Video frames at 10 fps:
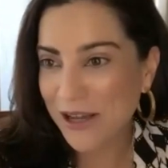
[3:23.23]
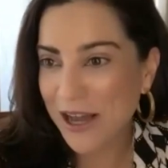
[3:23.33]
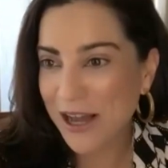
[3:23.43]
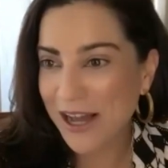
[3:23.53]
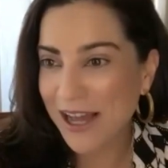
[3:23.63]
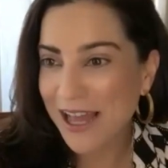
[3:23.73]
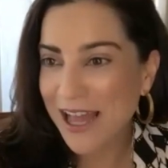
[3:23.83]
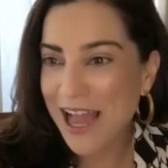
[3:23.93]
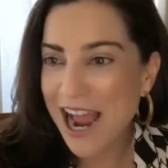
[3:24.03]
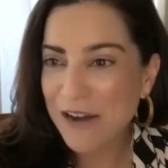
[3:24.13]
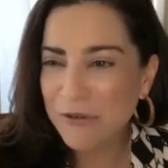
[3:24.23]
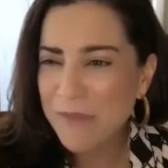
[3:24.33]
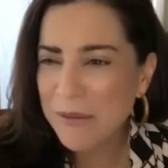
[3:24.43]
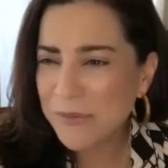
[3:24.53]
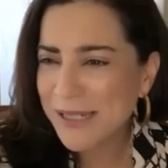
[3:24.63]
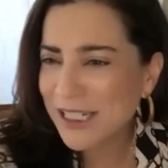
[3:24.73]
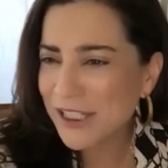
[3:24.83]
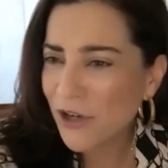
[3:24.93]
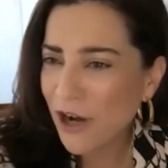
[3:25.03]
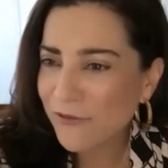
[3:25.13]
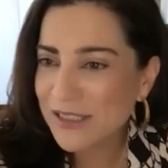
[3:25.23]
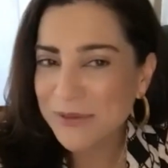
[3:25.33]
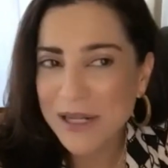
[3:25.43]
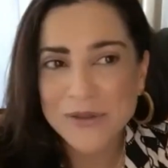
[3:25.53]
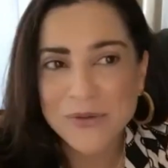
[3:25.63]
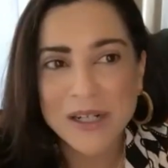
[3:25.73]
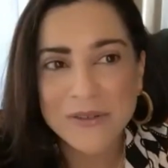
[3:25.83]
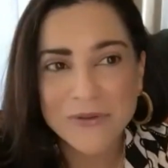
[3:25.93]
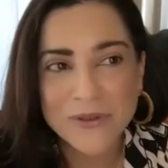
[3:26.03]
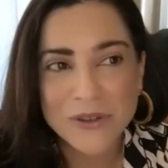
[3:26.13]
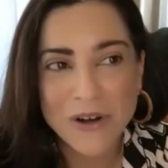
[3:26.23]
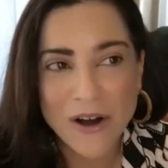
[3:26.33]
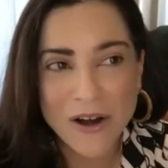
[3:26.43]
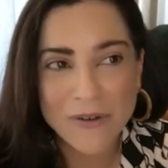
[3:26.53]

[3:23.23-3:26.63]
Uh, I remember being in your office when I was running for